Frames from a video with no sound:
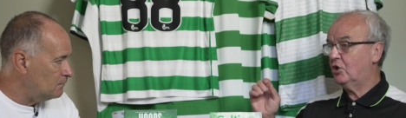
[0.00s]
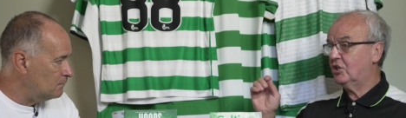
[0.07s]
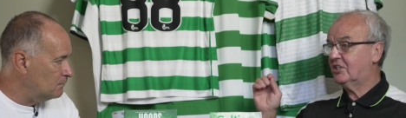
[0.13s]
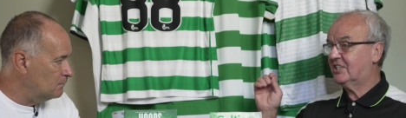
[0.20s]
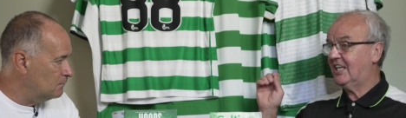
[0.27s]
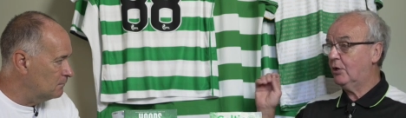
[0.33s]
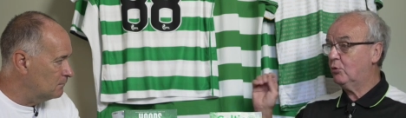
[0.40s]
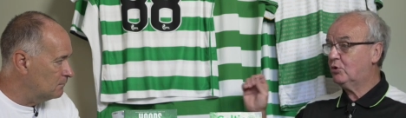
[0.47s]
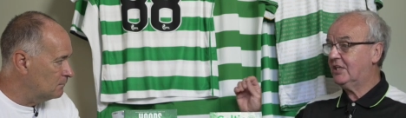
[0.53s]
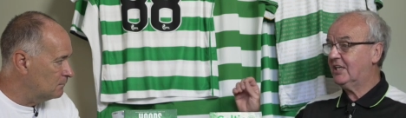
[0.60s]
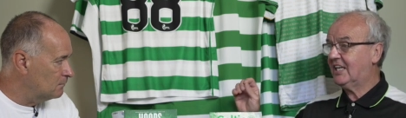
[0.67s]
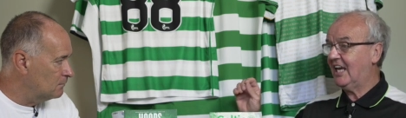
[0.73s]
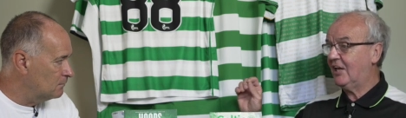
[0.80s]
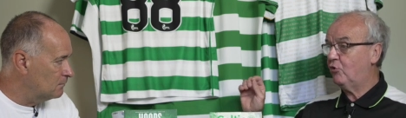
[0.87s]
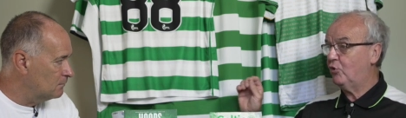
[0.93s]

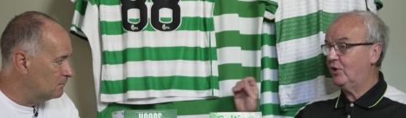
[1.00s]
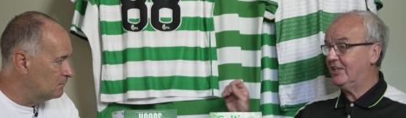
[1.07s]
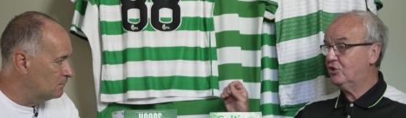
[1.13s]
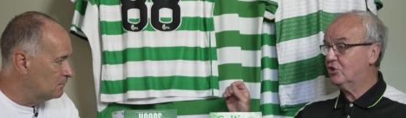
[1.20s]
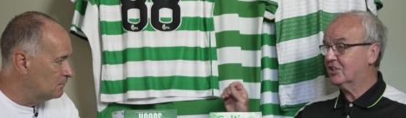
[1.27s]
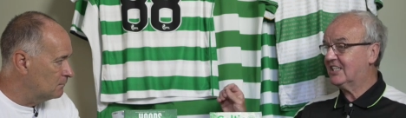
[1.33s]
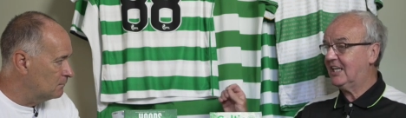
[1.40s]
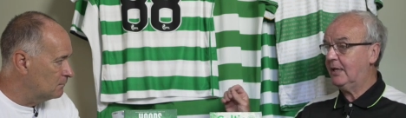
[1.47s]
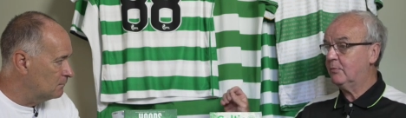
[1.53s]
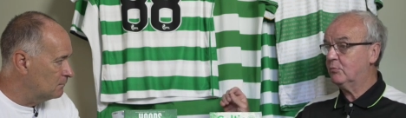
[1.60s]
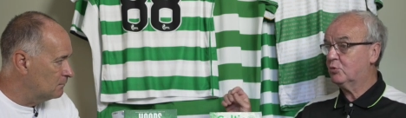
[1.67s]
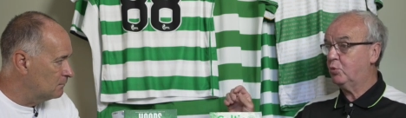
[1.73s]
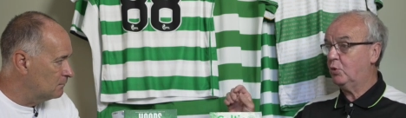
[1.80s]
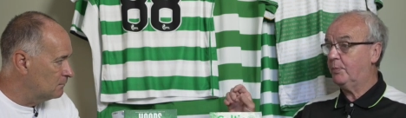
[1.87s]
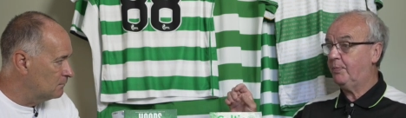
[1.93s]
Speaker 1: Celtic and Rangers
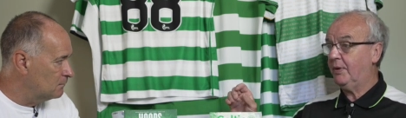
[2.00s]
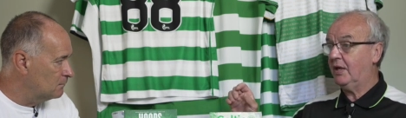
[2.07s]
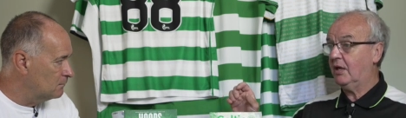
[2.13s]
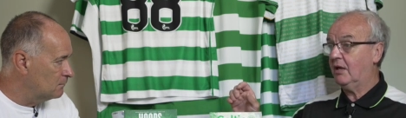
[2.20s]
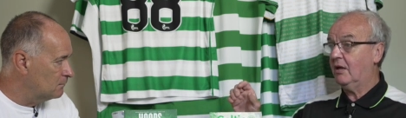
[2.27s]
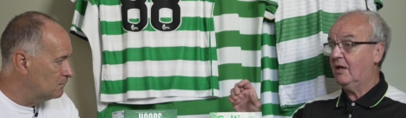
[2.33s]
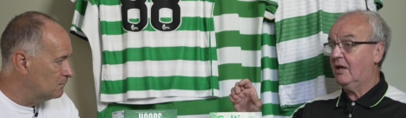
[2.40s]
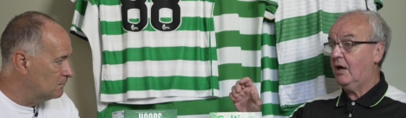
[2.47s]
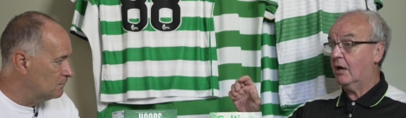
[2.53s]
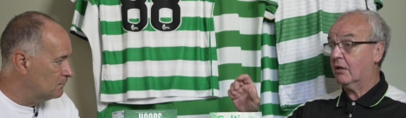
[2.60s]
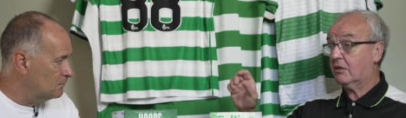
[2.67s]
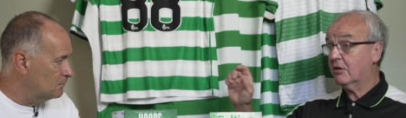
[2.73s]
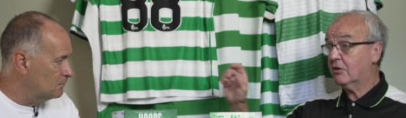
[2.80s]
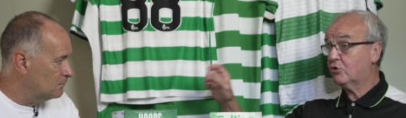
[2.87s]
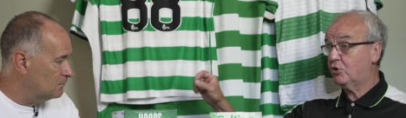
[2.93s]
games would be a
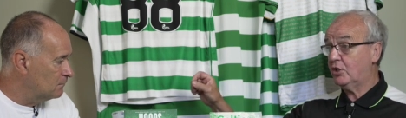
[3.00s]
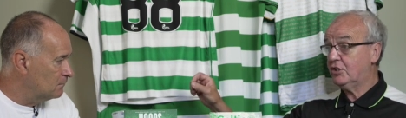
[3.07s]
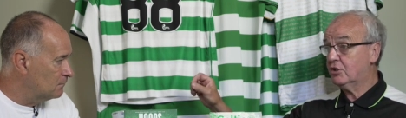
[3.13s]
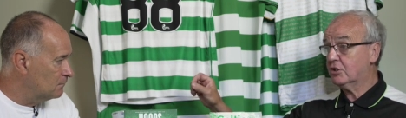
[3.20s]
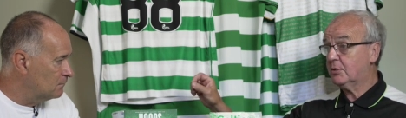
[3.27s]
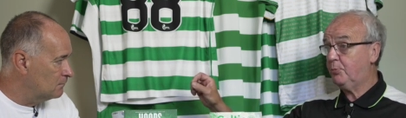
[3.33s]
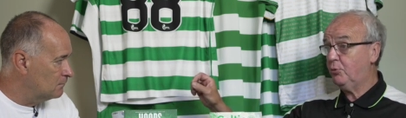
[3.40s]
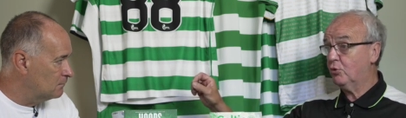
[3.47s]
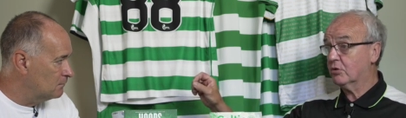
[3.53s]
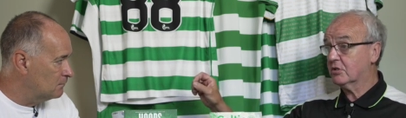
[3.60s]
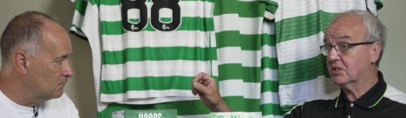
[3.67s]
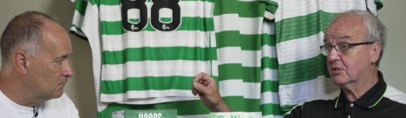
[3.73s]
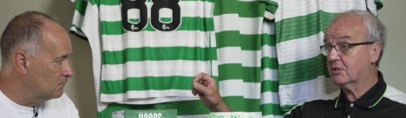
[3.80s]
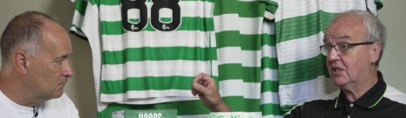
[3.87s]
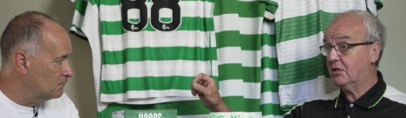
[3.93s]
third Rangers
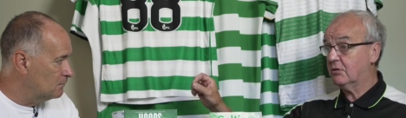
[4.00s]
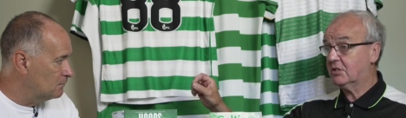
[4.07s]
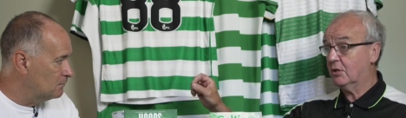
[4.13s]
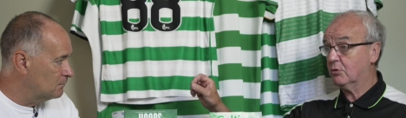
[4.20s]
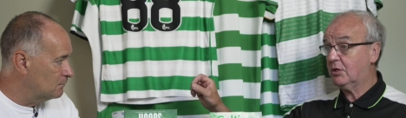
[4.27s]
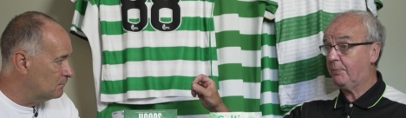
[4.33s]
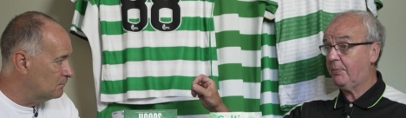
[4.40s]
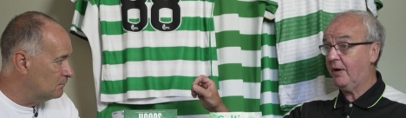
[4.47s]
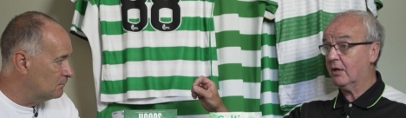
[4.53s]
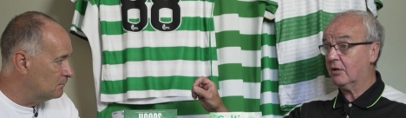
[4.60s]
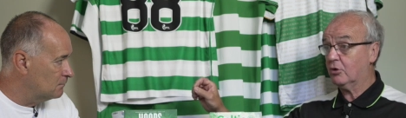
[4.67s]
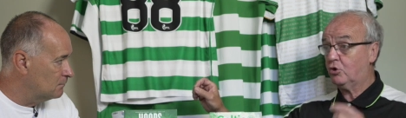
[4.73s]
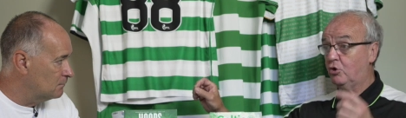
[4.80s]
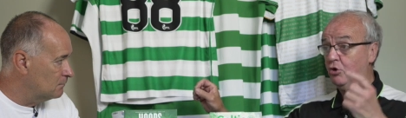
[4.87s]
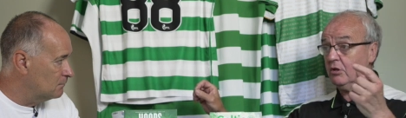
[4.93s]
supporters at Celtic Park
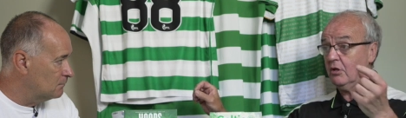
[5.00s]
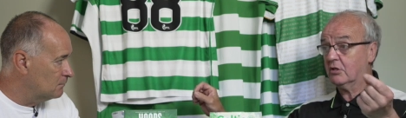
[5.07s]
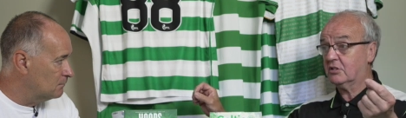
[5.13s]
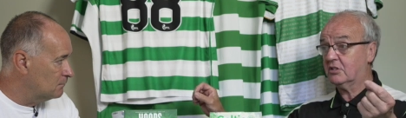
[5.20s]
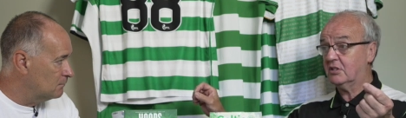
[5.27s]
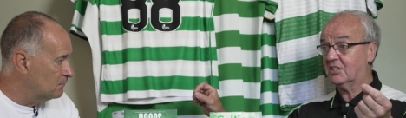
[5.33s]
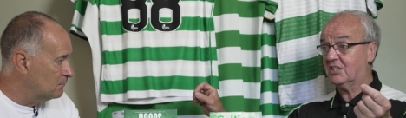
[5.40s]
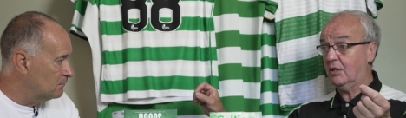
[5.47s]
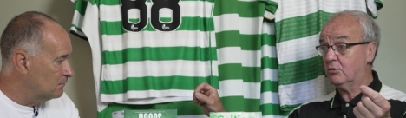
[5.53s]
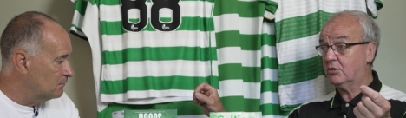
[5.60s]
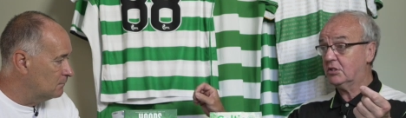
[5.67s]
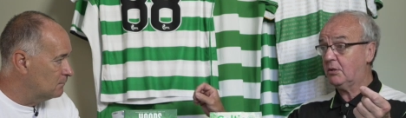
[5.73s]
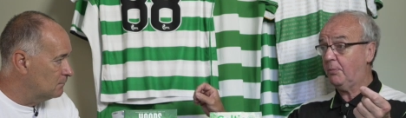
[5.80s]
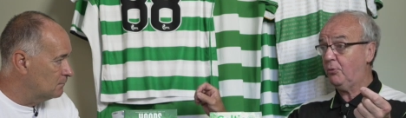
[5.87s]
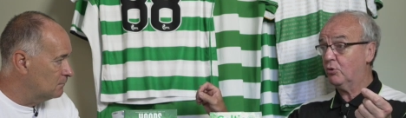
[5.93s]
and two thirds
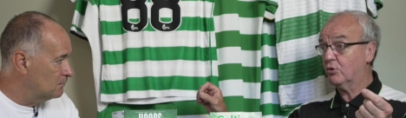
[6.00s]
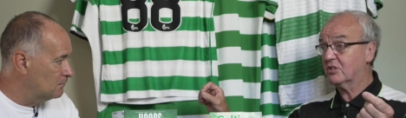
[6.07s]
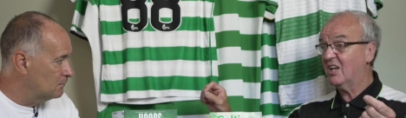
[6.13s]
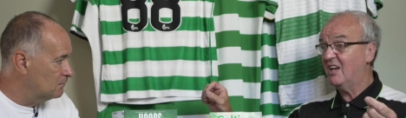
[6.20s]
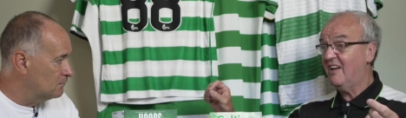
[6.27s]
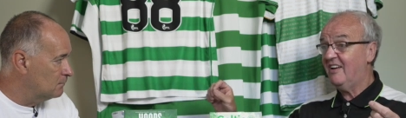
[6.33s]
Celtic supporters.